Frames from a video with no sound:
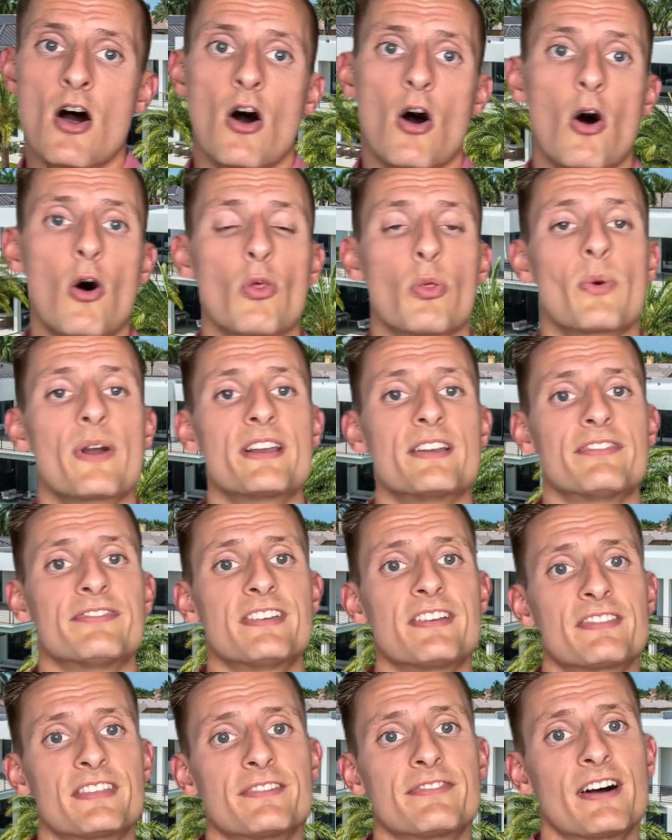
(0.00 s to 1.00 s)
all the way to
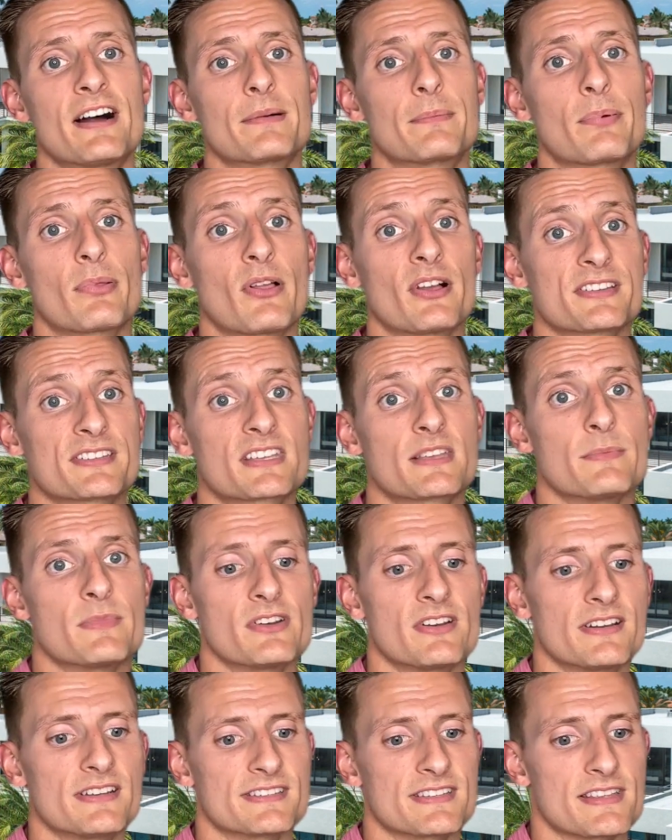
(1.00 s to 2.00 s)
55 plus
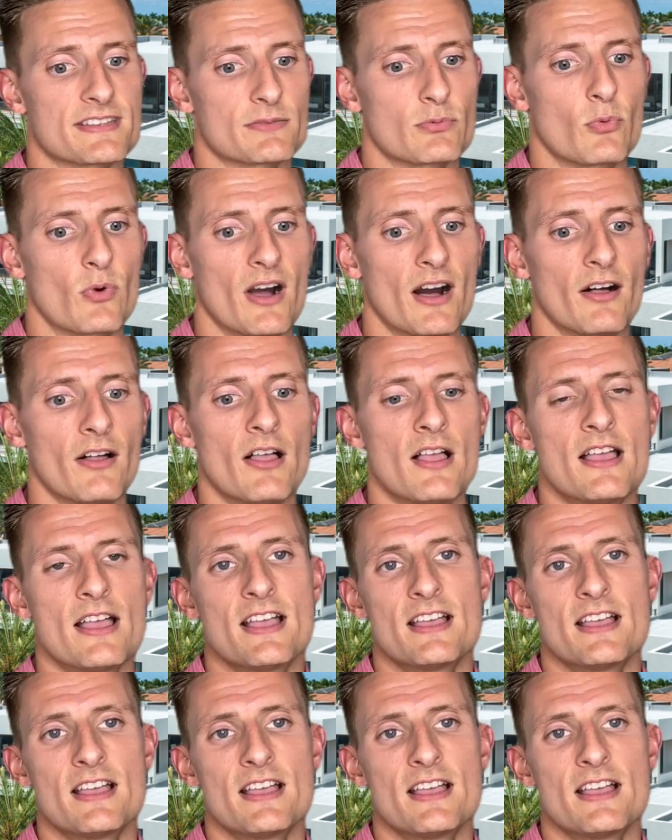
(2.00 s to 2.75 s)
communities as well.